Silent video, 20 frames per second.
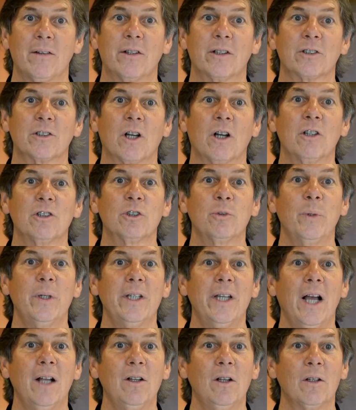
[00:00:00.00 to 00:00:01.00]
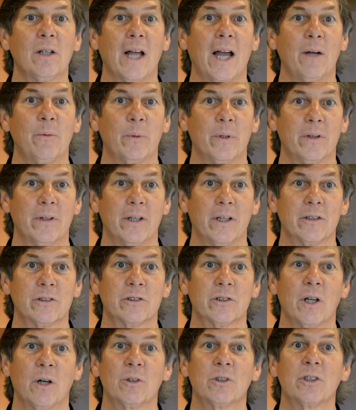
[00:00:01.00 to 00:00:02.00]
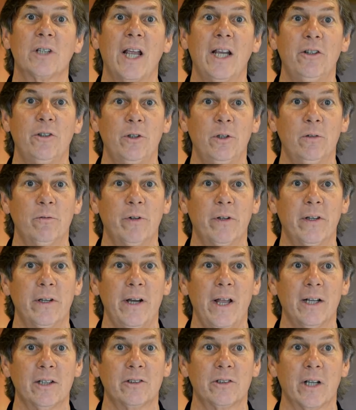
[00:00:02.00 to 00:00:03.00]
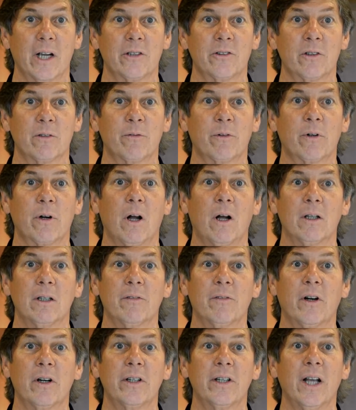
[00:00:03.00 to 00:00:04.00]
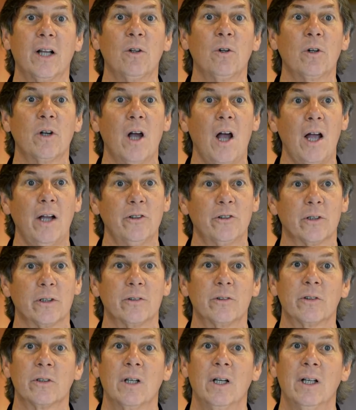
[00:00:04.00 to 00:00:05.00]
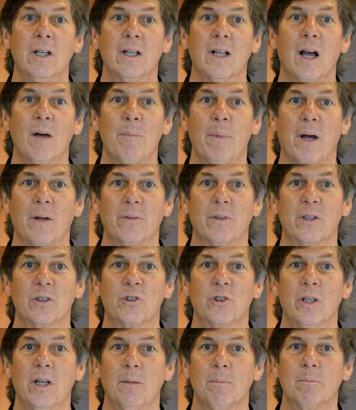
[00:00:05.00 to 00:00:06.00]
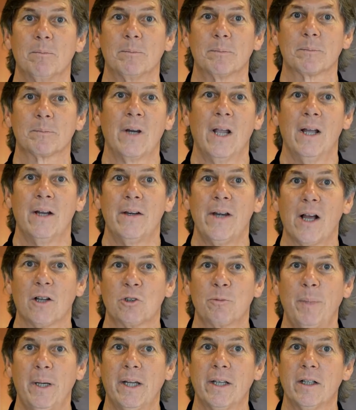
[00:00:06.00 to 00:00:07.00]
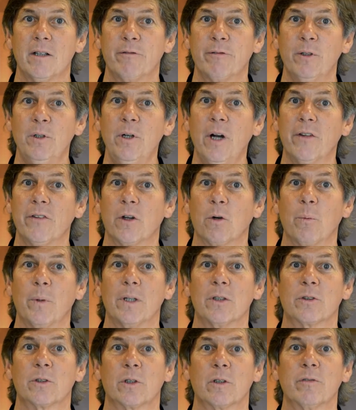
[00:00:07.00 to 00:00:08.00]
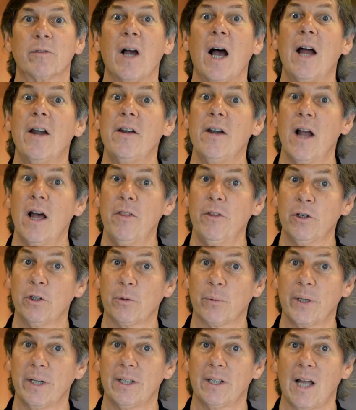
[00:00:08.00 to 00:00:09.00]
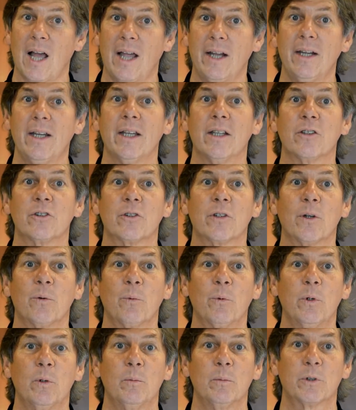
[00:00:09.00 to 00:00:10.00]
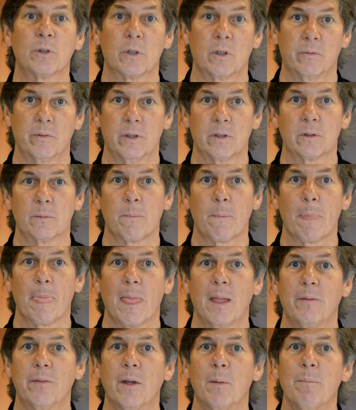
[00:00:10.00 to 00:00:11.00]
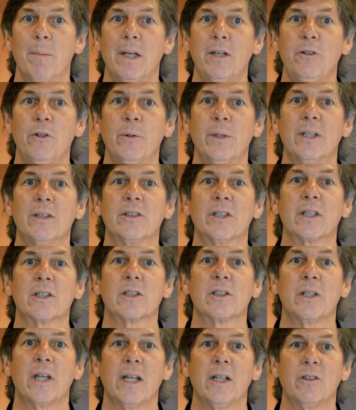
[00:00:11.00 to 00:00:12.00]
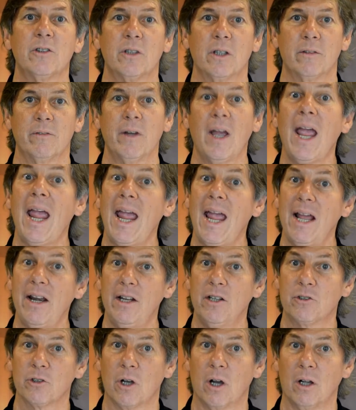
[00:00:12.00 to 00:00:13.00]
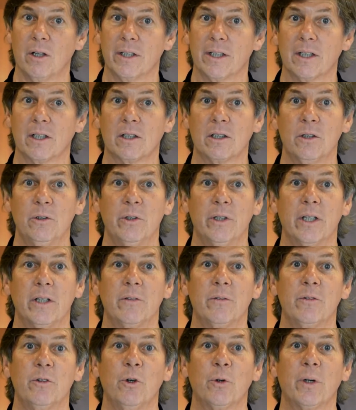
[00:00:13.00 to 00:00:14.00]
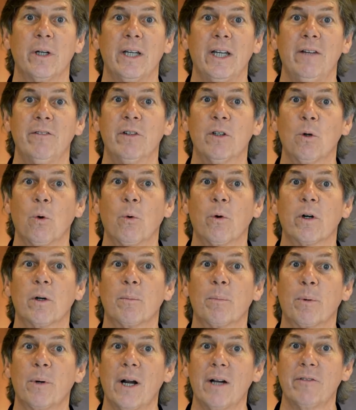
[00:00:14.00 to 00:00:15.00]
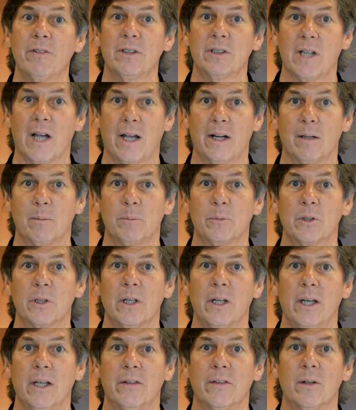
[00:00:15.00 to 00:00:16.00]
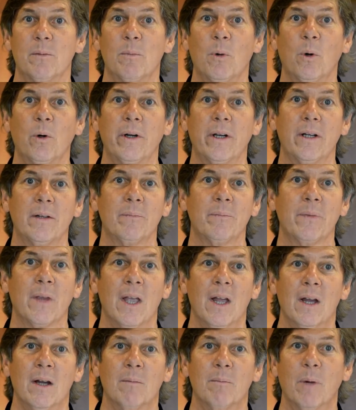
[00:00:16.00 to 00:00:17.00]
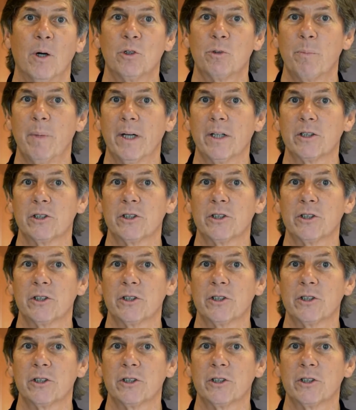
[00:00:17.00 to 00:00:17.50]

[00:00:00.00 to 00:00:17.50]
there's also a yellow light with this, so stay tuned for the next section for all of our yellow cautions about this ship. Now, speaking of food on the Windsurf, another green light is the room service. The menu is extensive and it's all included. You can even order breakfast items in the morning. Most bigger